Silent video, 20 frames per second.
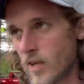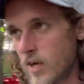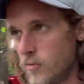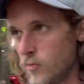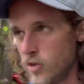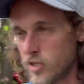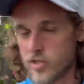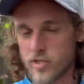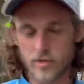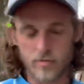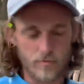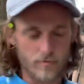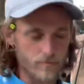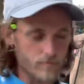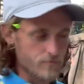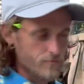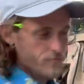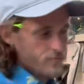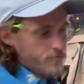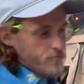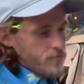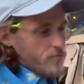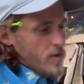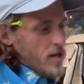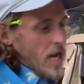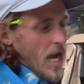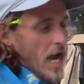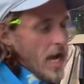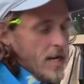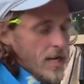we're just
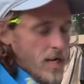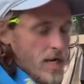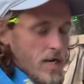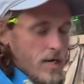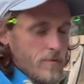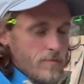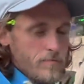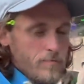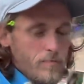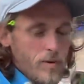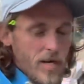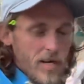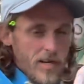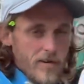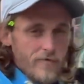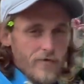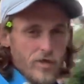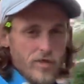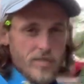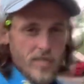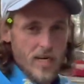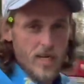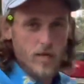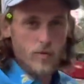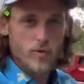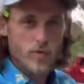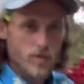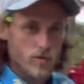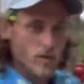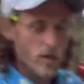hanging out, playing the first
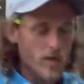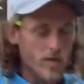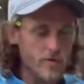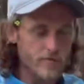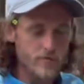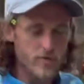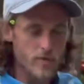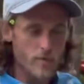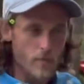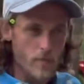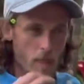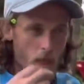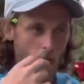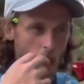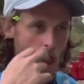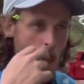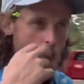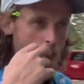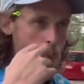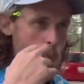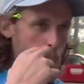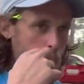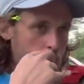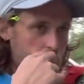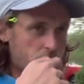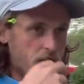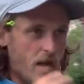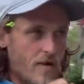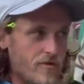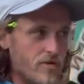eight with the wives
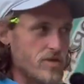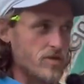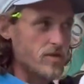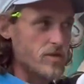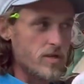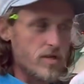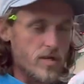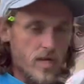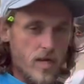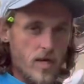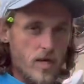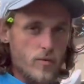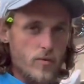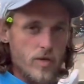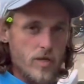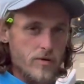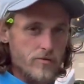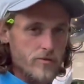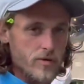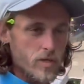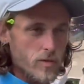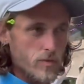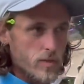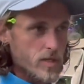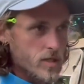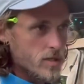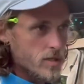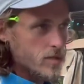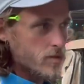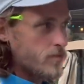just having a good day. We didn't really
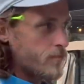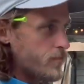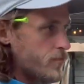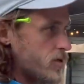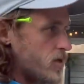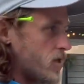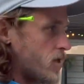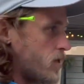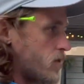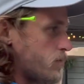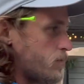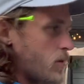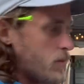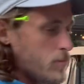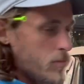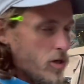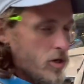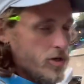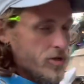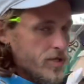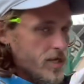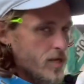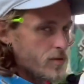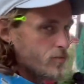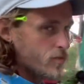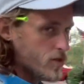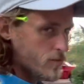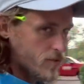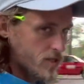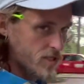want to, you know, bombard them
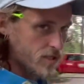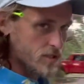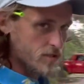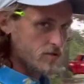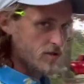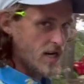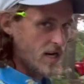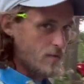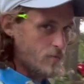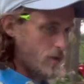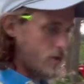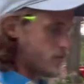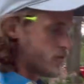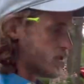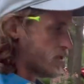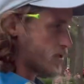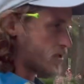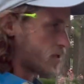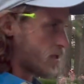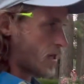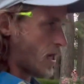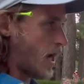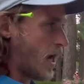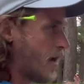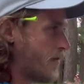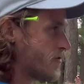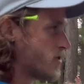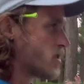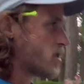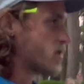with a bunch of crap while we are just
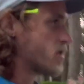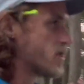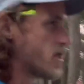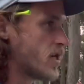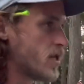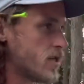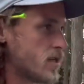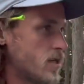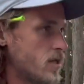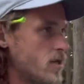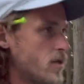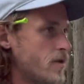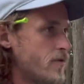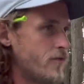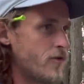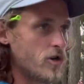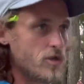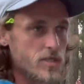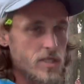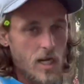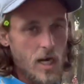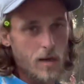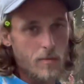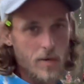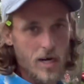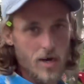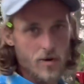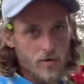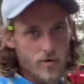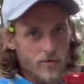having a good day. First time
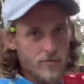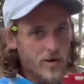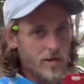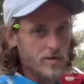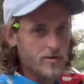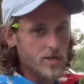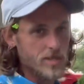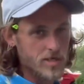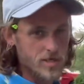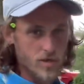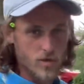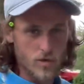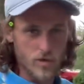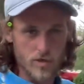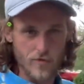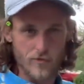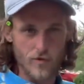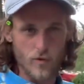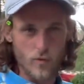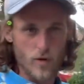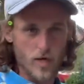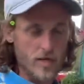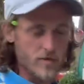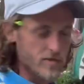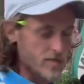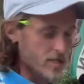out on the regulation course for the Whites,